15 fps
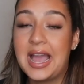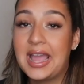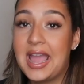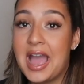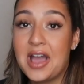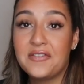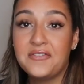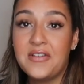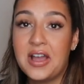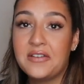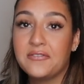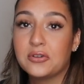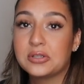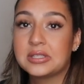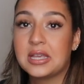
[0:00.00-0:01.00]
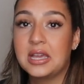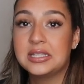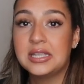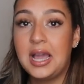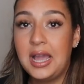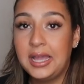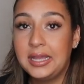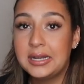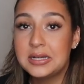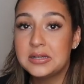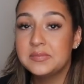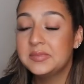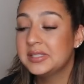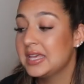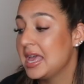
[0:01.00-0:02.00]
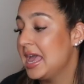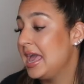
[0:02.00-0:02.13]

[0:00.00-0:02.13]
I have 5 full-size items,